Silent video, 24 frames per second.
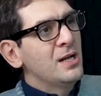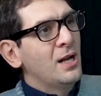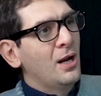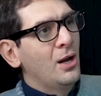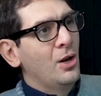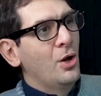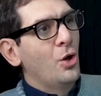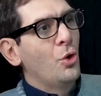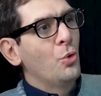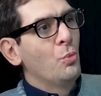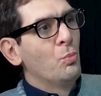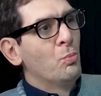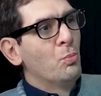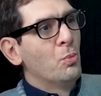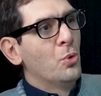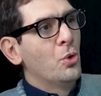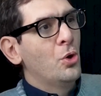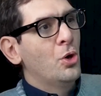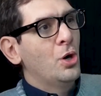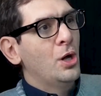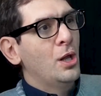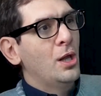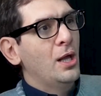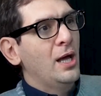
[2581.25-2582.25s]
lot
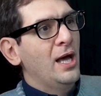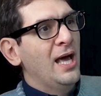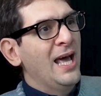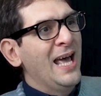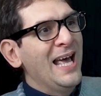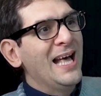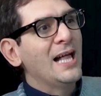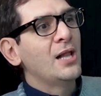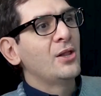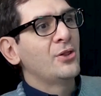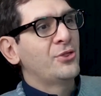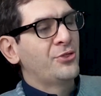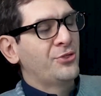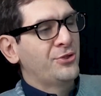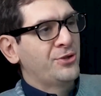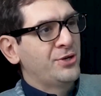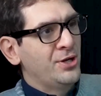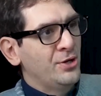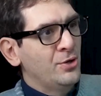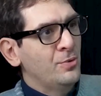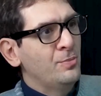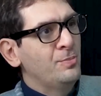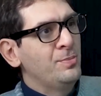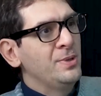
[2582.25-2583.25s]
more
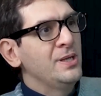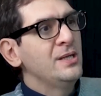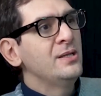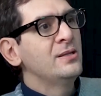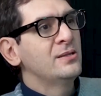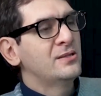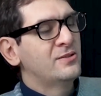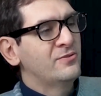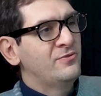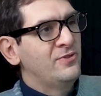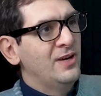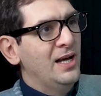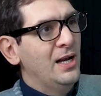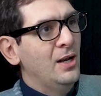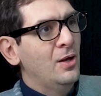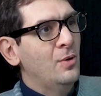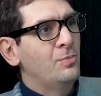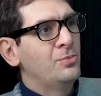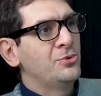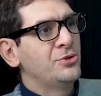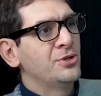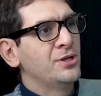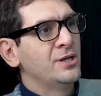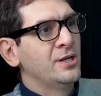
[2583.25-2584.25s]
healthcare being
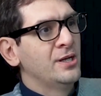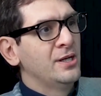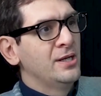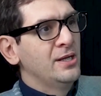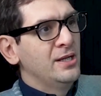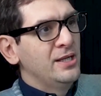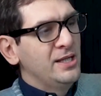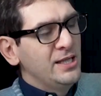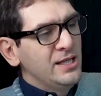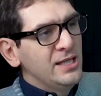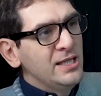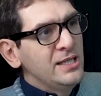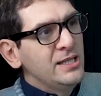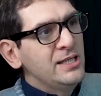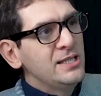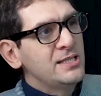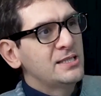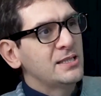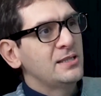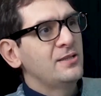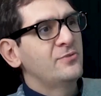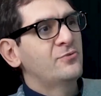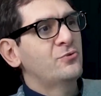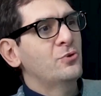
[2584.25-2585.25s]
developed in
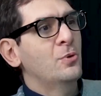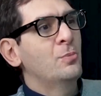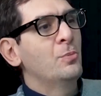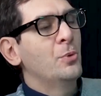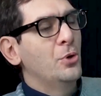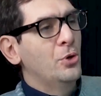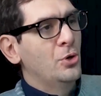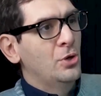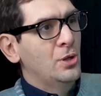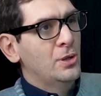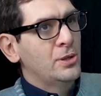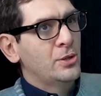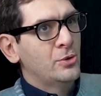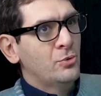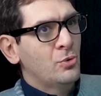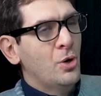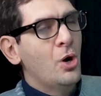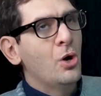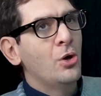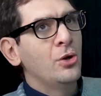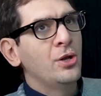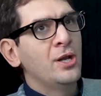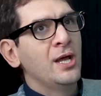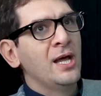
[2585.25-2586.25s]
Italy from earlier
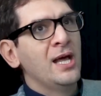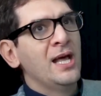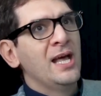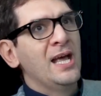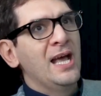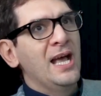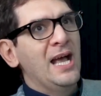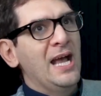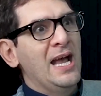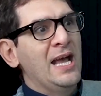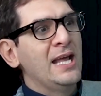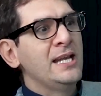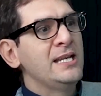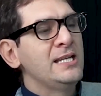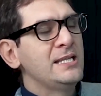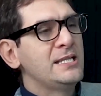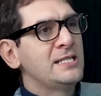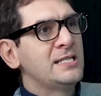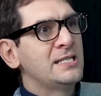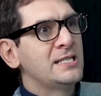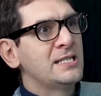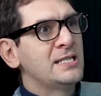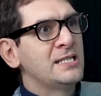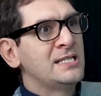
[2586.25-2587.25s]
on, and it
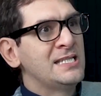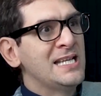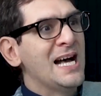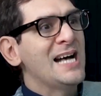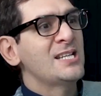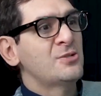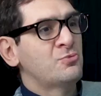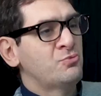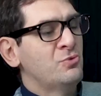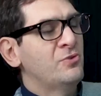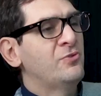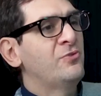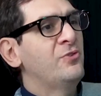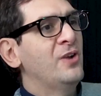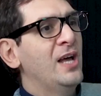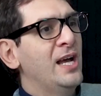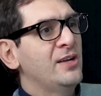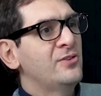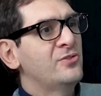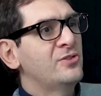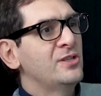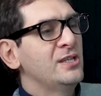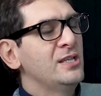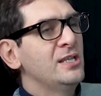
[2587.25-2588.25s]
does
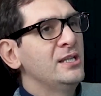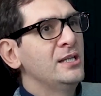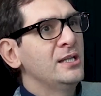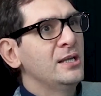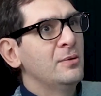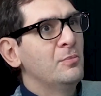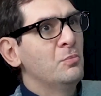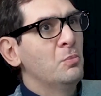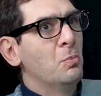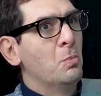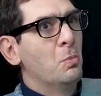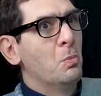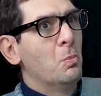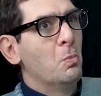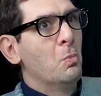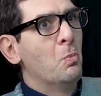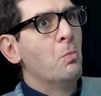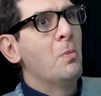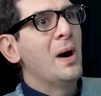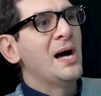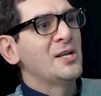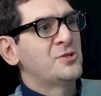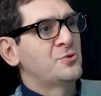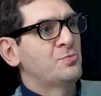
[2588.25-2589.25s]
reflect in a
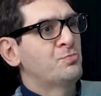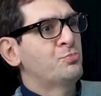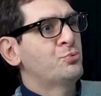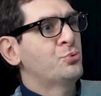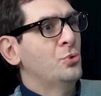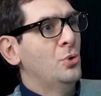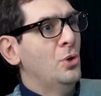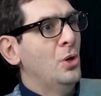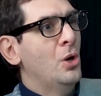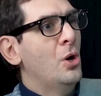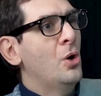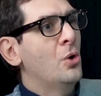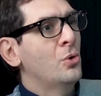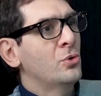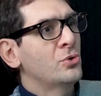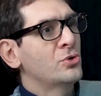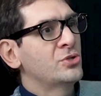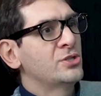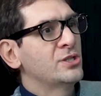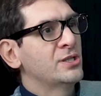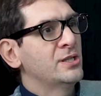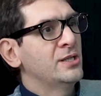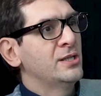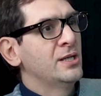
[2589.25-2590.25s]
much
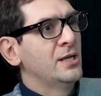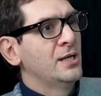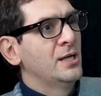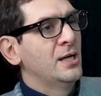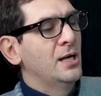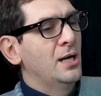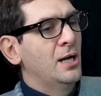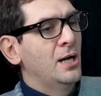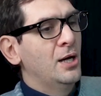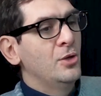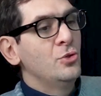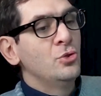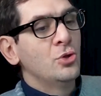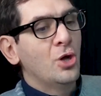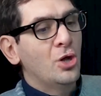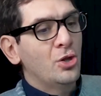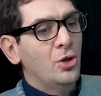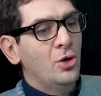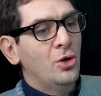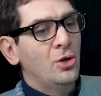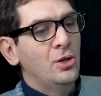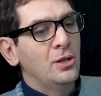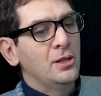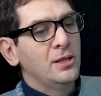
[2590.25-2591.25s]
prolonged, not
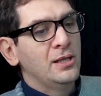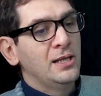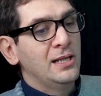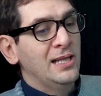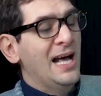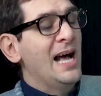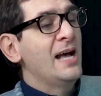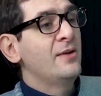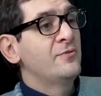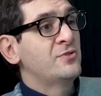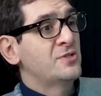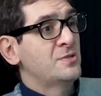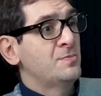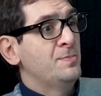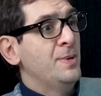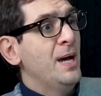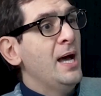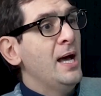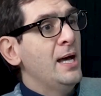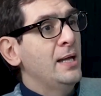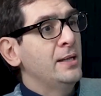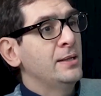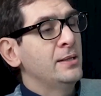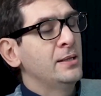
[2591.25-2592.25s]
only
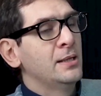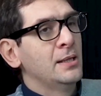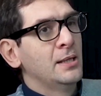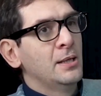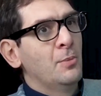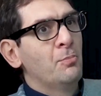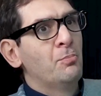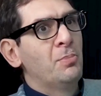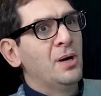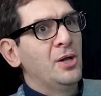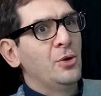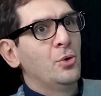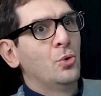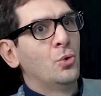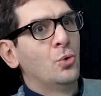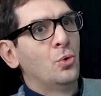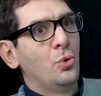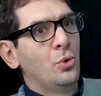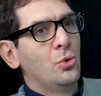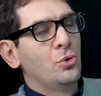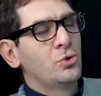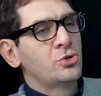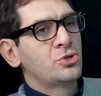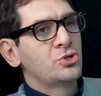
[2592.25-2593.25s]
lifespan, but
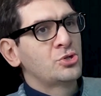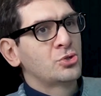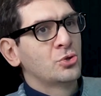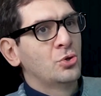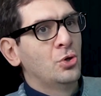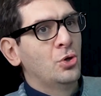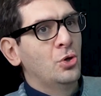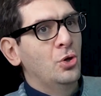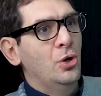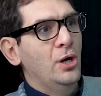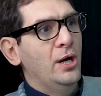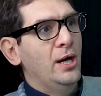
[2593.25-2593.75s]
also